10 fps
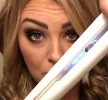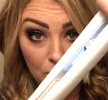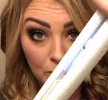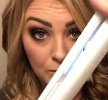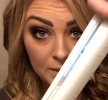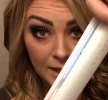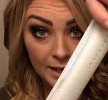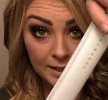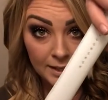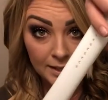you're
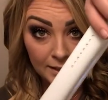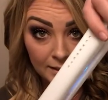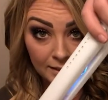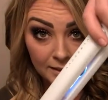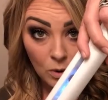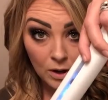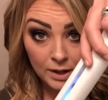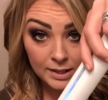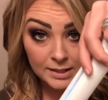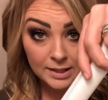rotating the
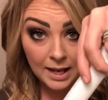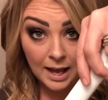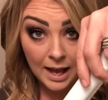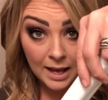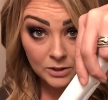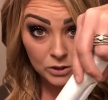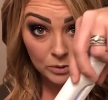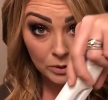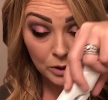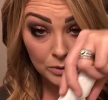wand
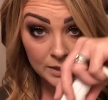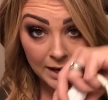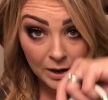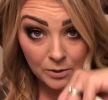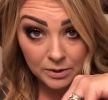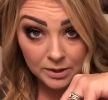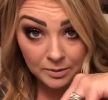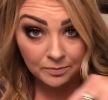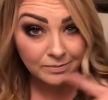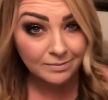as you go down.
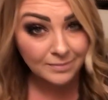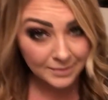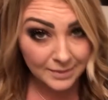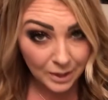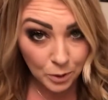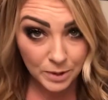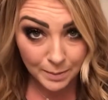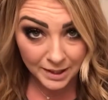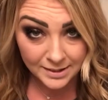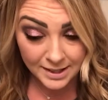Hope
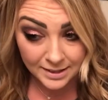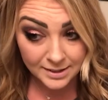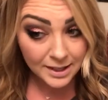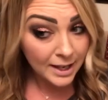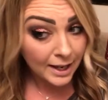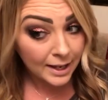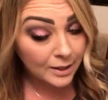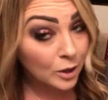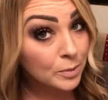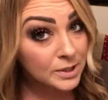that makes sense
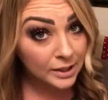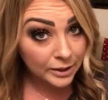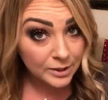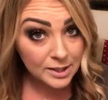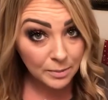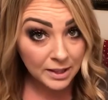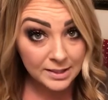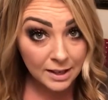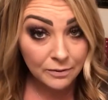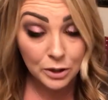and helps clear some
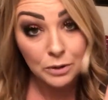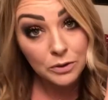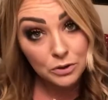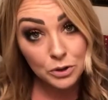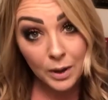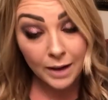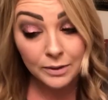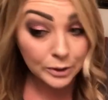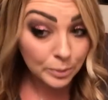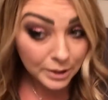things up for you if you do
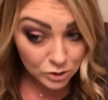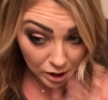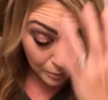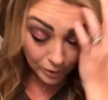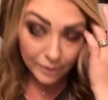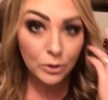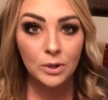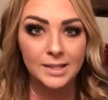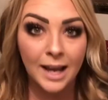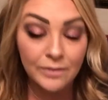have a little bit of trouble. Of
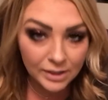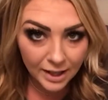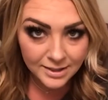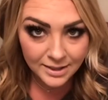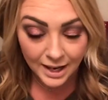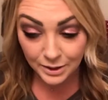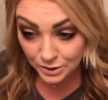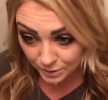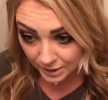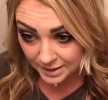course, I have a class on how
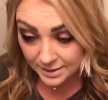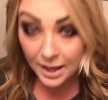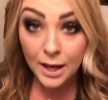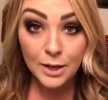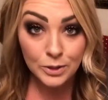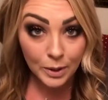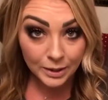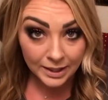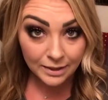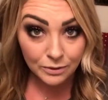to do this, so
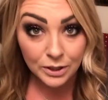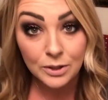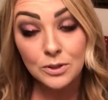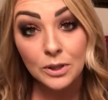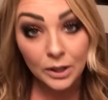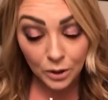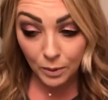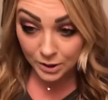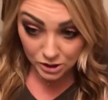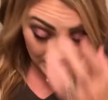I'll link it for you so you can
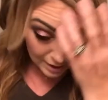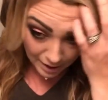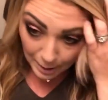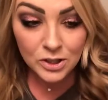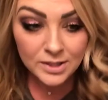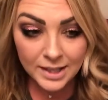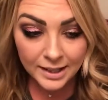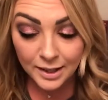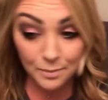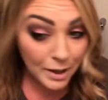go watch it. That's just
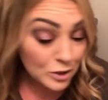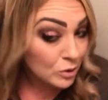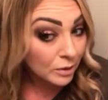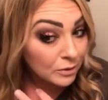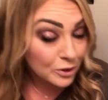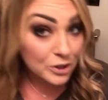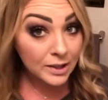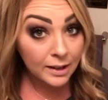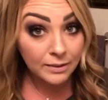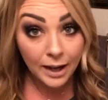like my short
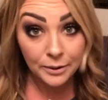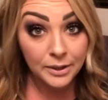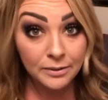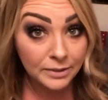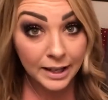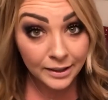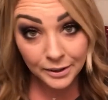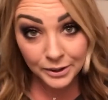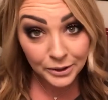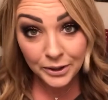version of how to flat
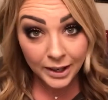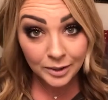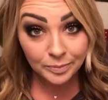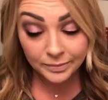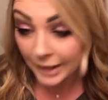iron curl your hair.